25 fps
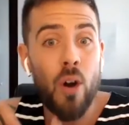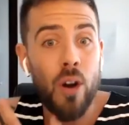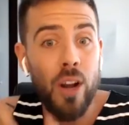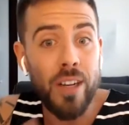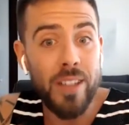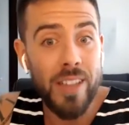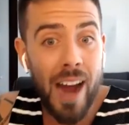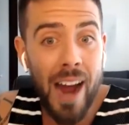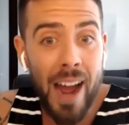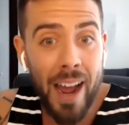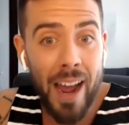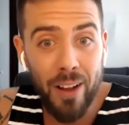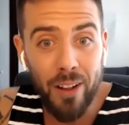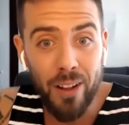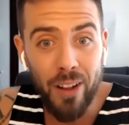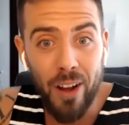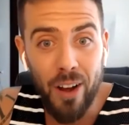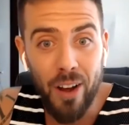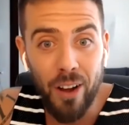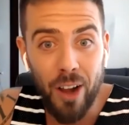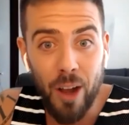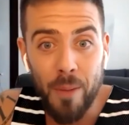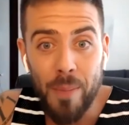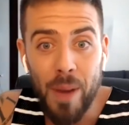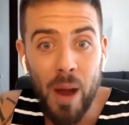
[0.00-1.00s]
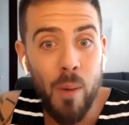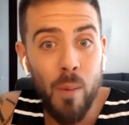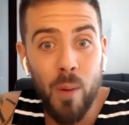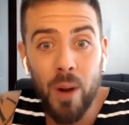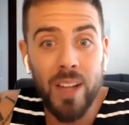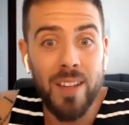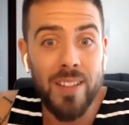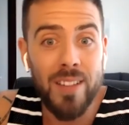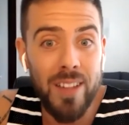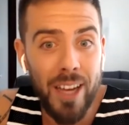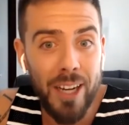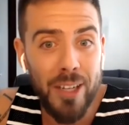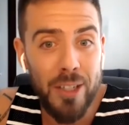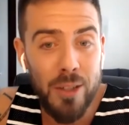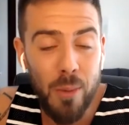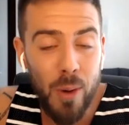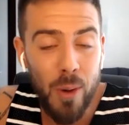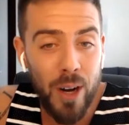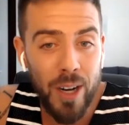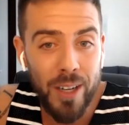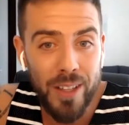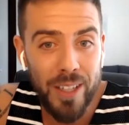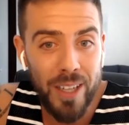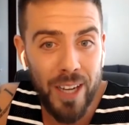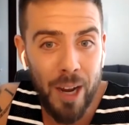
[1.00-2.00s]
a dialogue about what it's like to work
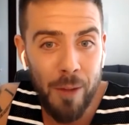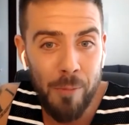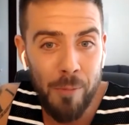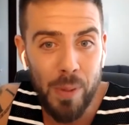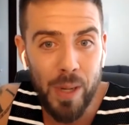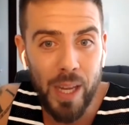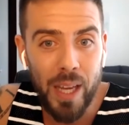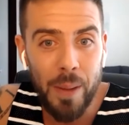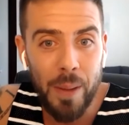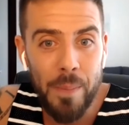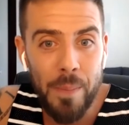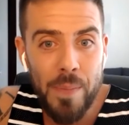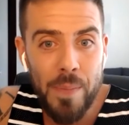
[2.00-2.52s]
at the company.